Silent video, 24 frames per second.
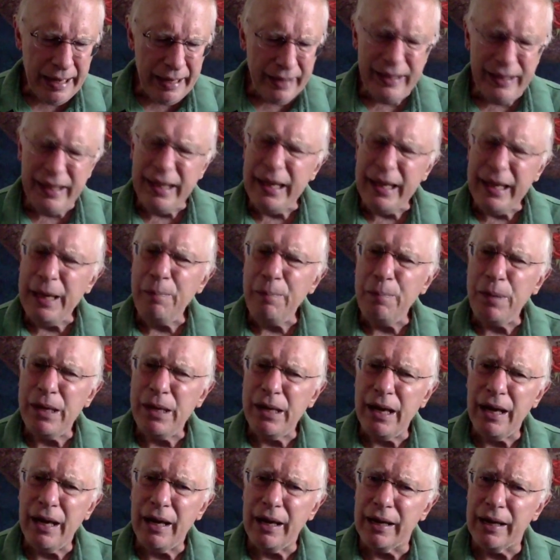the
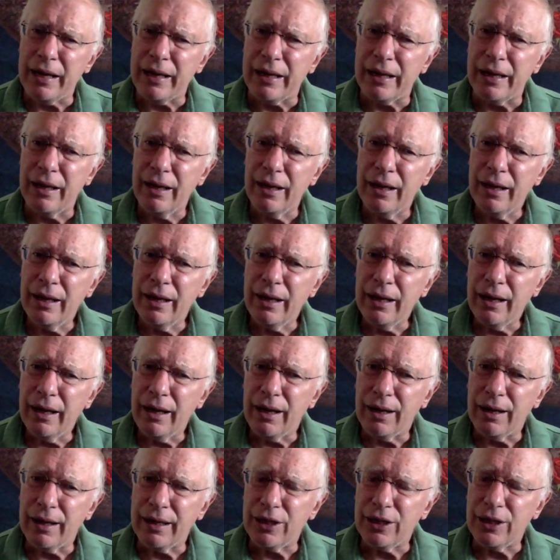EPA
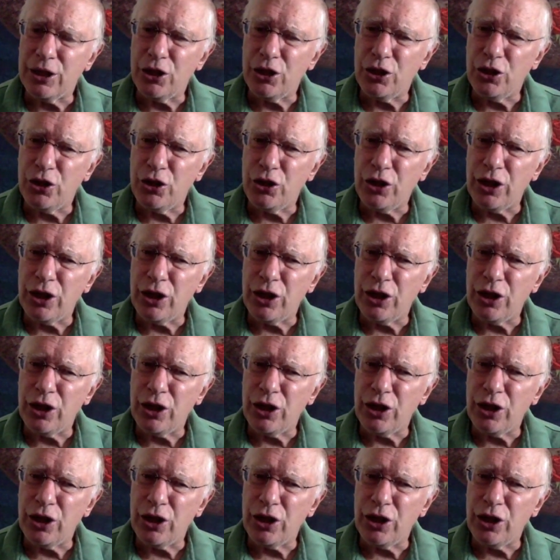has